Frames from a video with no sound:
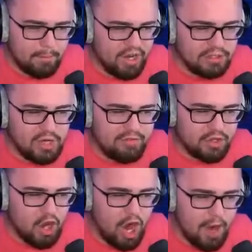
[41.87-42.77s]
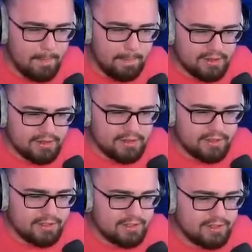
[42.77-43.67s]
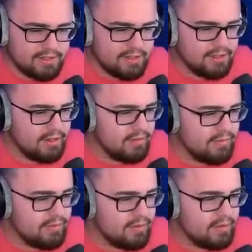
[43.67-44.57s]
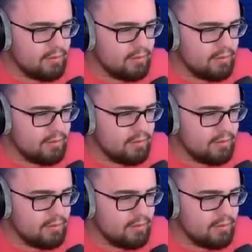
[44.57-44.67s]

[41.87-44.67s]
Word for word: We couldn't drive the car? Listen, I don't know how to tell you this, man.